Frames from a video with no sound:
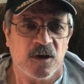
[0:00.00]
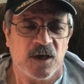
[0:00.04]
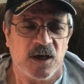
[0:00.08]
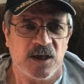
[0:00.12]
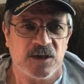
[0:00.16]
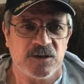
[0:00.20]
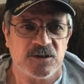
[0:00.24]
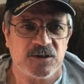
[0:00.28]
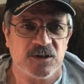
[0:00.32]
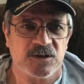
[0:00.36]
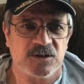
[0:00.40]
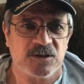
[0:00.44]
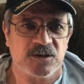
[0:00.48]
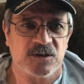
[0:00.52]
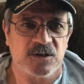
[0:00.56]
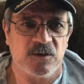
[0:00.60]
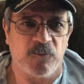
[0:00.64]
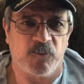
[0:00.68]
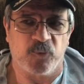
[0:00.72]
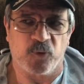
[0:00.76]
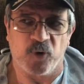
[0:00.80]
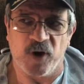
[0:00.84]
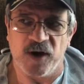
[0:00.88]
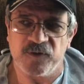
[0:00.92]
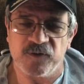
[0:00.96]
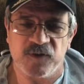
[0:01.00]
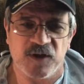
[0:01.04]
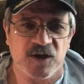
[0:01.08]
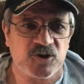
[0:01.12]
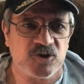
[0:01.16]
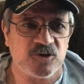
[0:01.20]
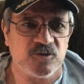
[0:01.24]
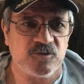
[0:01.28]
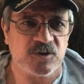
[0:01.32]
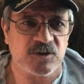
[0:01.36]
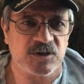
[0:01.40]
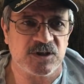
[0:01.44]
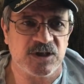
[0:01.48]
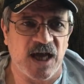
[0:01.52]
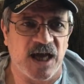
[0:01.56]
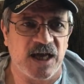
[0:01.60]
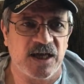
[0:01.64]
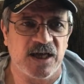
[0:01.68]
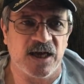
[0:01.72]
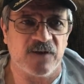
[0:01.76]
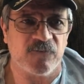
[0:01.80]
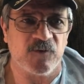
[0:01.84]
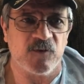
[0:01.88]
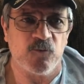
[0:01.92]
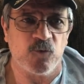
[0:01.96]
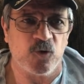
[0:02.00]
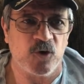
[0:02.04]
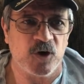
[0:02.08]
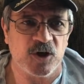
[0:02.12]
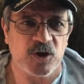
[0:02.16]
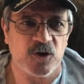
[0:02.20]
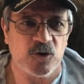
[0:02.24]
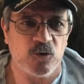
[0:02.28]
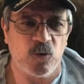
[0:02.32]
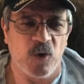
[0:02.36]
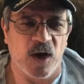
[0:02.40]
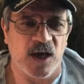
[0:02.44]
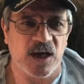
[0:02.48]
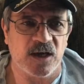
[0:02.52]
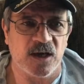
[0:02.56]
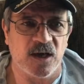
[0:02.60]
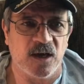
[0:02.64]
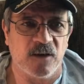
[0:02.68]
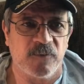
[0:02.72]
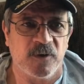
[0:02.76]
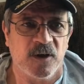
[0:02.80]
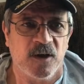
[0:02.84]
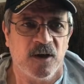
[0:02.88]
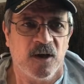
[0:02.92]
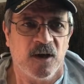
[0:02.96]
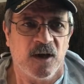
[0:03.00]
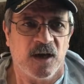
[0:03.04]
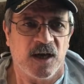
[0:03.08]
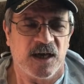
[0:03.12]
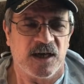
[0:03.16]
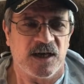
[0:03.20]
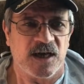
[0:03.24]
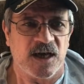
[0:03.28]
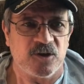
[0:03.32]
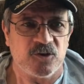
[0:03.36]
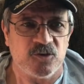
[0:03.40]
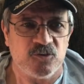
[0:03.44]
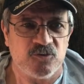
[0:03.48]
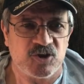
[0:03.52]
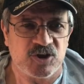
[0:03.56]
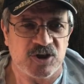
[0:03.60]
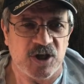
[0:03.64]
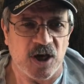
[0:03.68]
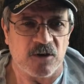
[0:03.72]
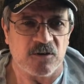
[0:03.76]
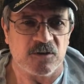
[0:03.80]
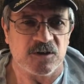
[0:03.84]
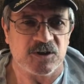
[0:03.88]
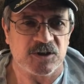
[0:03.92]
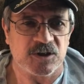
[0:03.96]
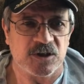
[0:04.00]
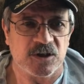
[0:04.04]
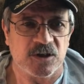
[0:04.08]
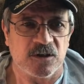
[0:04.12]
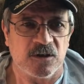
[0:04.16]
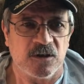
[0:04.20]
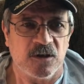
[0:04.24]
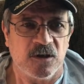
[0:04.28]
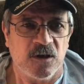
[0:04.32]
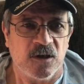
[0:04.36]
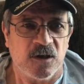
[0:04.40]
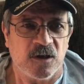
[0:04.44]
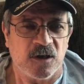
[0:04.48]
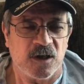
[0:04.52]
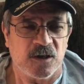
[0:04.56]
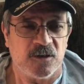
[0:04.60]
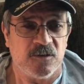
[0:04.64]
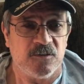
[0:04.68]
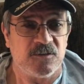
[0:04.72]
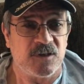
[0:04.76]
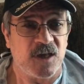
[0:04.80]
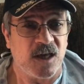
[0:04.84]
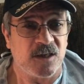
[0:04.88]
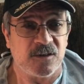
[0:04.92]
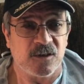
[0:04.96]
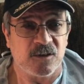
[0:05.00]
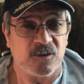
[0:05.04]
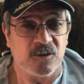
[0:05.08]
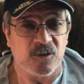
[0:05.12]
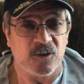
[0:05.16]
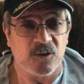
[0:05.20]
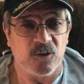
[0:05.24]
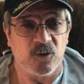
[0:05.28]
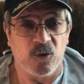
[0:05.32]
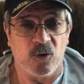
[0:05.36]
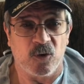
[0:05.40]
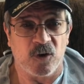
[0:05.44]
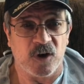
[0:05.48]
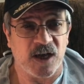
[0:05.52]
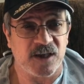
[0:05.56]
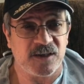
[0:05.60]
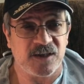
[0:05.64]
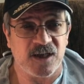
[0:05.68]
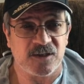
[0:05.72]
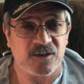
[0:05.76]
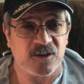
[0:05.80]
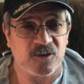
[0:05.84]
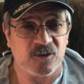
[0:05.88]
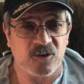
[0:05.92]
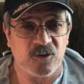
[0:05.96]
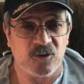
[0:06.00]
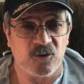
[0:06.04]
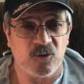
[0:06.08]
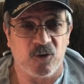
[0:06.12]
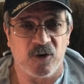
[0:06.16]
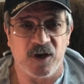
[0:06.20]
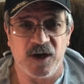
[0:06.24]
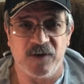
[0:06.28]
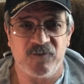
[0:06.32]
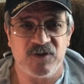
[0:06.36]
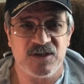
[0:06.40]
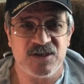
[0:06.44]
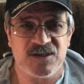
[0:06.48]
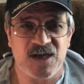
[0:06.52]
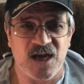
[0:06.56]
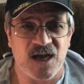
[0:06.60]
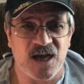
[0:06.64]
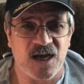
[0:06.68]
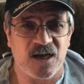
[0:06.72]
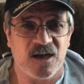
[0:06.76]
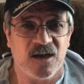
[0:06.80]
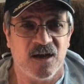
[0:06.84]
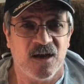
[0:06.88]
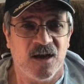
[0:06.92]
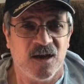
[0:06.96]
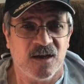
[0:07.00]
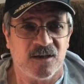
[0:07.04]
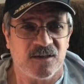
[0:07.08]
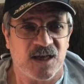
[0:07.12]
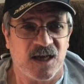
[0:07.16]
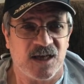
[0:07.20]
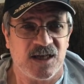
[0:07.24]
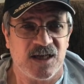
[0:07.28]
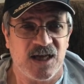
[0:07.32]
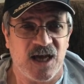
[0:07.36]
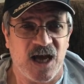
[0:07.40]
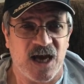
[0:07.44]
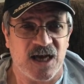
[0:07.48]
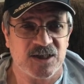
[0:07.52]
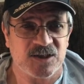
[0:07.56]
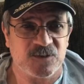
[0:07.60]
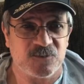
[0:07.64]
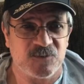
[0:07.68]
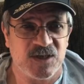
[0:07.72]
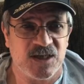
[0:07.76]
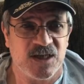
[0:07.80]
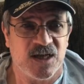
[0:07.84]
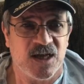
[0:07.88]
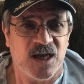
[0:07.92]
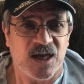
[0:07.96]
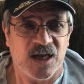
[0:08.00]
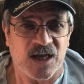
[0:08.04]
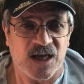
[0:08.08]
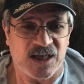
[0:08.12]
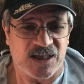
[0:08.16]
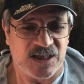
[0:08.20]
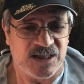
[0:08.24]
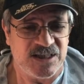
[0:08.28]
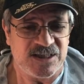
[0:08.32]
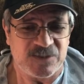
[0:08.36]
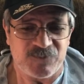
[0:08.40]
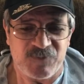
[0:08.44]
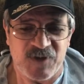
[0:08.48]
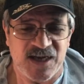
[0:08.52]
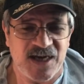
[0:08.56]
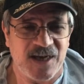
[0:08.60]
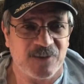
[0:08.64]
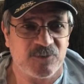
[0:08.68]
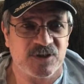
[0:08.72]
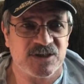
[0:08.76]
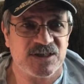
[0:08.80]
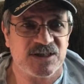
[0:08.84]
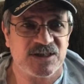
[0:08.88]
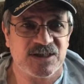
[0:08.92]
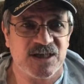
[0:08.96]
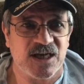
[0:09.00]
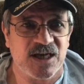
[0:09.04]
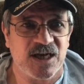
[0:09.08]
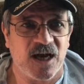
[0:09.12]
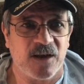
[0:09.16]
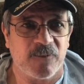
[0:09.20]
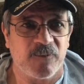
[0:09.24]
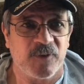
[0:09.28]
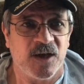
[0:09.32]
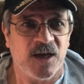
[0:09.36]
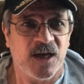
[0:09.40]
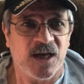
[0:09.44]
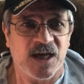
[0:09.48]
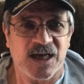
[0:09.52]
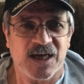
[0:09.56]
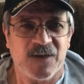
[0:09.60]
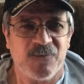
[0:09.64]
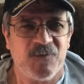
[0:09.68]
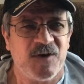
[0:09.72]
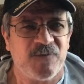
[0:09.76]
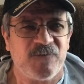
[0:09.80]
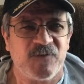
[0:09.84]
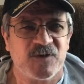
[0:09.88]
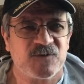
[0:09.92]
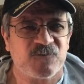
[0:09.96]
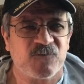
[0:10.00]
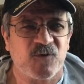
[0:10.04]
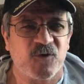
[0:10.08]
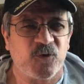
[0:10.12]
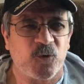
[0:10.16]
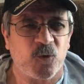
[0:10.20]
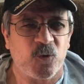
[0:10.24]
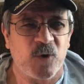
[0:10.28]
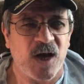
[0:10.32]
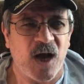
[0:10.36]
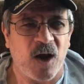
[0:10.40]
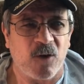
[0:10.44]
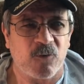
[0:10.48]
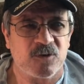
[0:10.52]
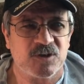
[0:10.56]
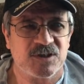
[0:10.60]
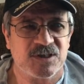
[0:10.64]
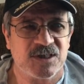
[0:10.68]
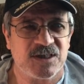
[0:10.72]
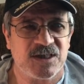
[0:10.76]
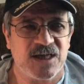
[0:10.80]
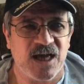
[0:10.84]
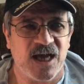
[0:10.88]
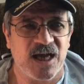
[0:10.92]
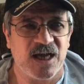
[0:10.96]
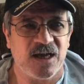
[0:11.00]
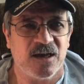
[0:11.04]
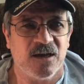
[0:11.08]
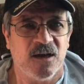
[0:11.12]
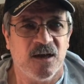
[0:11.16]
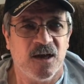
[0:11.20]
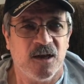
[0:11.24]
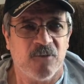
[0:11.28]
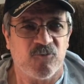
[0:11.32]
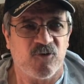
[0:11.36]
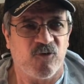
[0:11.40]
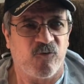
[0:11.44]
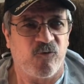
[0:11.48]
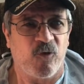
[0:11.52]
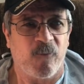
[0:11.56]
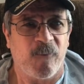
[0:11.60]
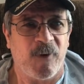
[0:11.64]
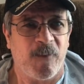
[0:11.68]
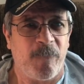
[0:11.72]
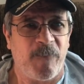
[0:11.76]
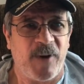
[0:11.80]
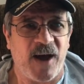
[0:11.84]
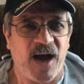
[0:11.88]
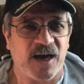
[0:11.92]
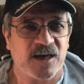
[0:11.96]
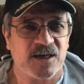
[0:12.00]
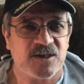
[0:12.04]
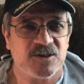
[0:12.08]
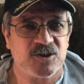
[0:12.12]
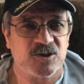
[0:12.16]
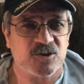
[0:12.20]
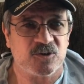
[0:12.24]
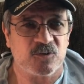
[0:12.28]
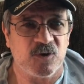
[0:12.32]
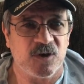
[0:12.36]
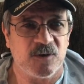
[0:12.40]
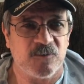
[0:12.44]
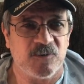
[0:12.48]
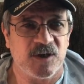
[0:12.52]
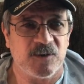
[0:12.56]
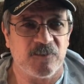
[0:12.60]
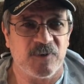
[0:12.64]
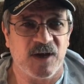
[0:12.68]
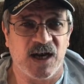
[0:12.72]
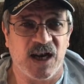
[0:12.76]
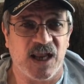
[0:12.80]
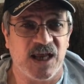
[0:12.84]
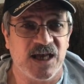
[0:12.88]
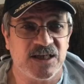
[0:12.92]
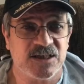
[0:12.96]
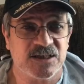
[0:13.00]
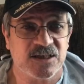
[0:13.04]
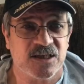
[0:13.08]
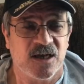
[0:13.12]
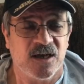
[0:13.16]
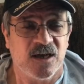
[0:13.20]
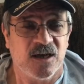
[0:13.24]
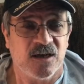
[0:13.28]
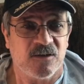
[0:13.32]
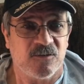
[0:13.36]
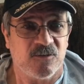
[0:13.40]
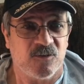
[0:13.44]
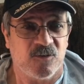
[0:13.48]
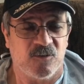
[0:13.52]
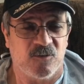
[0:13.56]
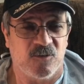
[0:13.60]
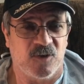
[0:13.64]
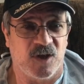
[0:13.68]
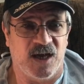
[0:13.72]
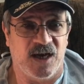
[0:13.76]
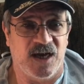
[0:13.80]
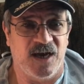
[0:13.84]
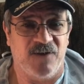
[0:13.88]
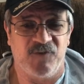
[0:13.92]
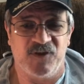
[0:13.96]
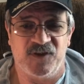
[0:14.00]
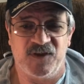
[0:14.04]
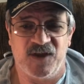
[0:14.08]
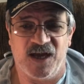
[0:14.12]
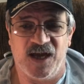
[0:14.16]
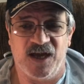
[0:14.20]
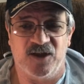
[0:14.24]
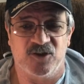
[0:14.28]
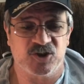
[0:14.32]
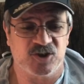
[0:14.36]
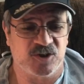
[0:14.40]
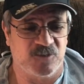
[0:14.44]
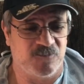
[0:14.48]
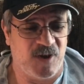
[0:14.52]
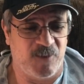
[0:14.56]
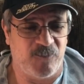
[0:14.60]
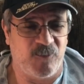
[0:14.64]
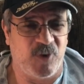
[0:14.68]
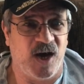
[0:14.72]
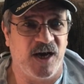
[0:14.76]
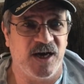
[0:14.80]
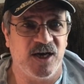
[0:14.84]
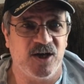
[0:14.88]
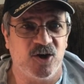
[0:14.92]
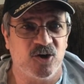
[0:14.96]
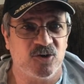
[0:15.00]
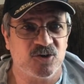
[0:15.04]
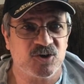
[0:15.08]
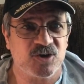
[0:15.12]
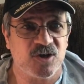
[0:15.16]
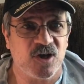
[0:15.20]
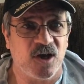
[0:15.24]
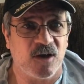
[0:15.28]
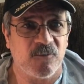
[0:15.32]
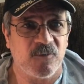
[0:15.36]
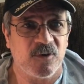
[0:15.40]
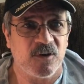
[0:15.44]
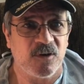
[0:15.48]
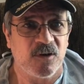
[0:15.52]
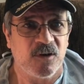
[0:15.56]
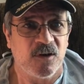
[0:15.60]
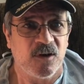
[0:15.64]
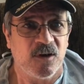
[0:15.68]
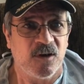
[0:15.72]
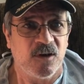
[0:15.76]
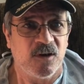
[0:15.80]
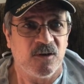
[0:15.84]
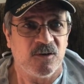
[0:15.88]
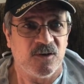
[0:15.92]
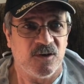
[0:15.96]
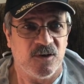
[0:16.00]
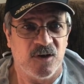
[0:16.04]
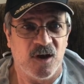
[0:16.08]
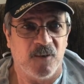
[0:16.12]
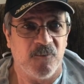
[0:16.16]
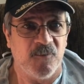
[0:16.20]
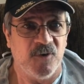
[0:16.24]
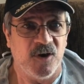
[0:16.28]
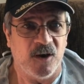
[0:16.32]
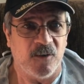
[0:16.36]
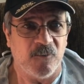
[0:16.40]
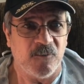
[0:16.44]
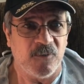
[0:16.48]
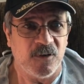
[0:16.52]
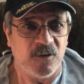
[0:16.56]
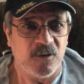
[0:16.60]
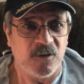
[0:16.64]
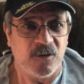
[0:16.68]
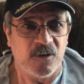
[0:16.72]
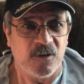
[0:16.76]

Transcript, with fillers: And just the breath that you take every morning you wake up and how you cherish it and you thank the good Lord. I thank the good Lord every day that He has me at least being able to set up, even if it's for three hours a day before my back is screaming, my legs, and everything else in my body goes numb, numb, numb.